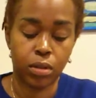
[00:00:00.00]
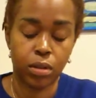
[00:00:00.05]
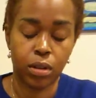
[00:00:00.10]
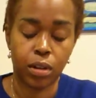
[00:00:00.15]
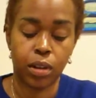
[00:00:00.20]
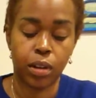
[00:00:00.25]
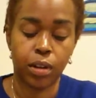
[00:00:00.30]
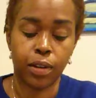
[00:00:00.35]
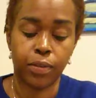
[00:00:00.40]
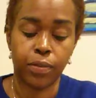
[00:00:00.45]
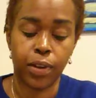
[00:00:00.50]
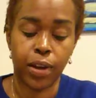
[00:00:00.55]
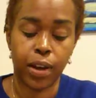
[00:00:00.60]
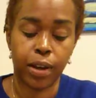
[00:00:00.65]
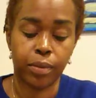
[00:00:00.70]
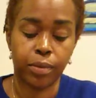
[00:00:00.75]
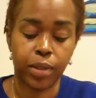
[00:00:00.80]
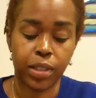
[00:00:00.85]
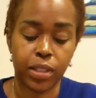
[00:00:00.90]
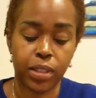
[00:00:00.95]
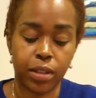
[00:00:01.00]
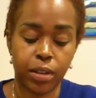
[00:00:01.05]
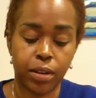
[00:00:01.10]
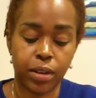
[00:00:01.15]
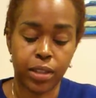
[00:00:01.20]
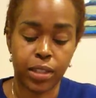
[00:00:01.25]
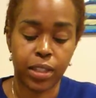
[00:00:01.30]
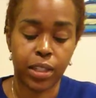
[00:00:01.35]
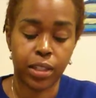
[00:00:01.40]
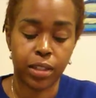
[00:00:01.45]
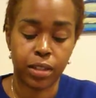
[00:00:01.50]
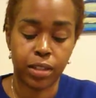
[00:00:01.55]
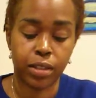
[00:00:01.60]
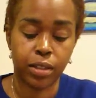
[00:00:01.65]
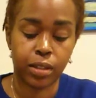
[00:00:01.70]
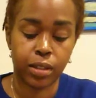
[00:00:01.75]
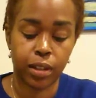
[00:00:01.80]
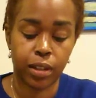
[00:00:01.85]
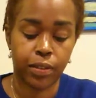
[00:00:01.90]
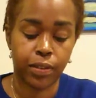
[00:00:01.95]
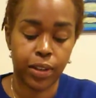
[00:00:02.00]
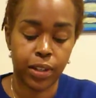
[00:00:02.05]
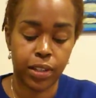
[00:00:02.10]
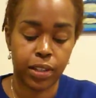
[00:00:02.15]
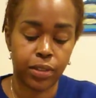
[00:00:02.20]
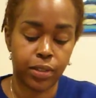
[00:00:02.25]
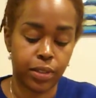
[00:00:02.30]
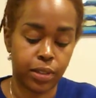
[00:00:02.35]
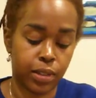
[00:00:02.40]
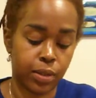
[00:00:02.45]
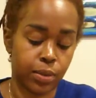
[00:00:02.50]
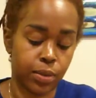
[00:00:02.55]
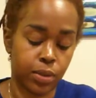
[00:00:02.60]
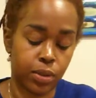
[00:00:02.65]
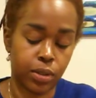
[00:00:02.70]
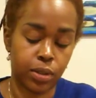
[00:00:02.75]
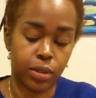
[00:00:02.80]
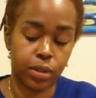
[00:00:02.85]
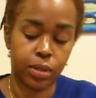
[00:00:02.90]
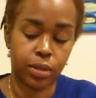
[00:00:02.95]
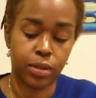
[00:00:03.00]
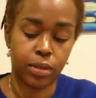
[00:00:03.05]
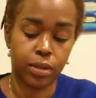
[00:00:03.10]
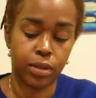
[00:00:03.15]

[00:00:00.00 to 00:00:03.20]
Clarify. This is their intentions. Clarify this Three of Swords.